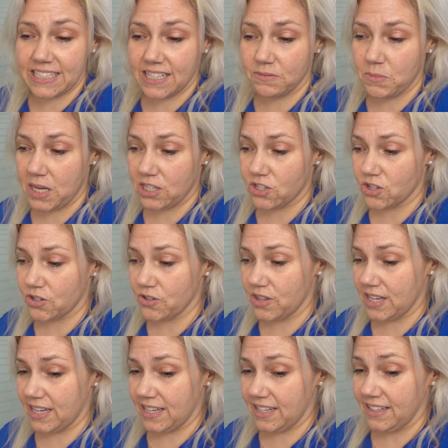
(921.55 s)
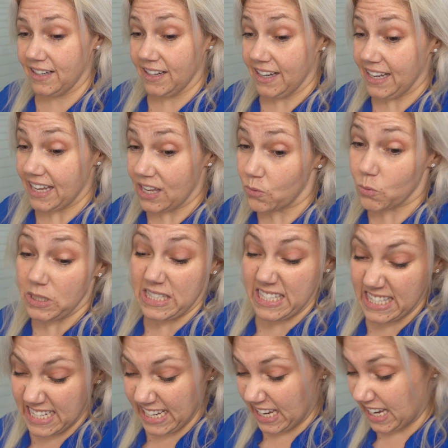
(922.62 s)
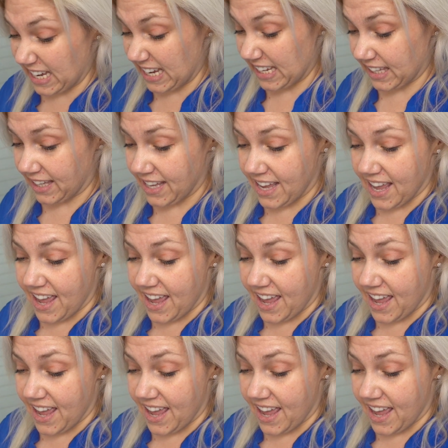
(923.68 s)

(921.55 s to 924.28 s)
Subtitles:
to make sure that it would stick.